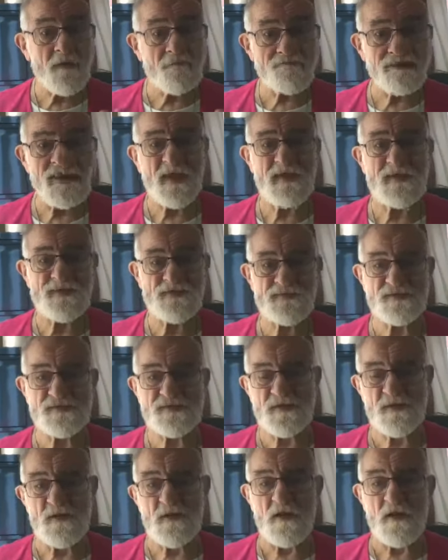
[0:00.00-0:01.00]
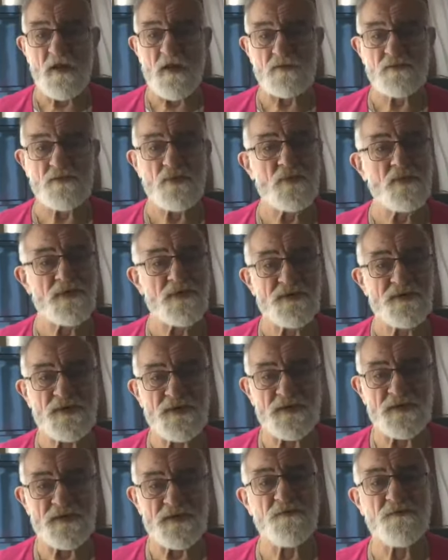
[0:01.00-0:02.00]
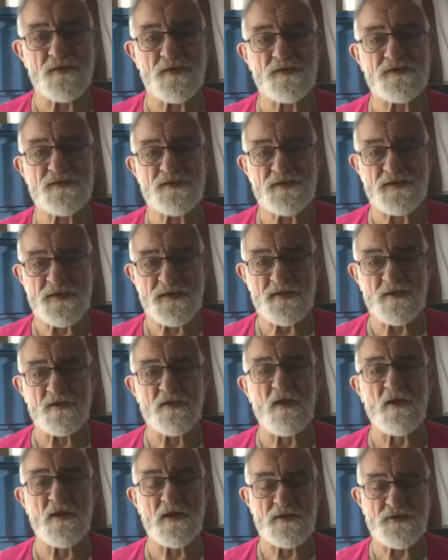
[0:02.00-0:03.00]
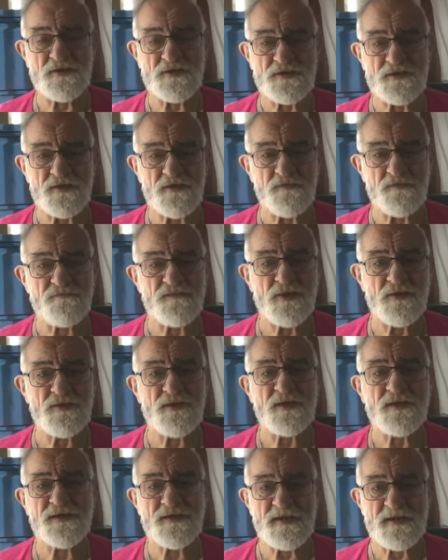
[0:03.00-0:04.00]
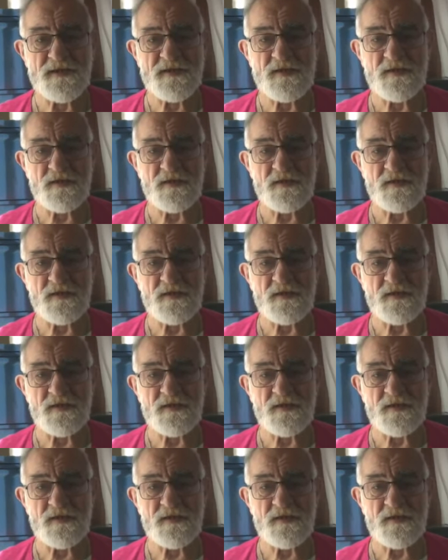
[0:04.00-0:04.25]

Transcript: place. I'll call it a university, a college community.